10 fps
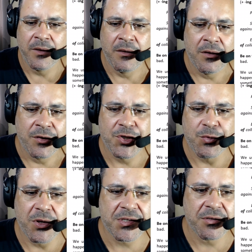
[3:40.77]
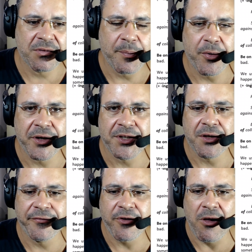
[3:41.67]
She was on the point of
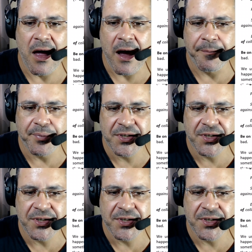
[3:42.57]
collapse.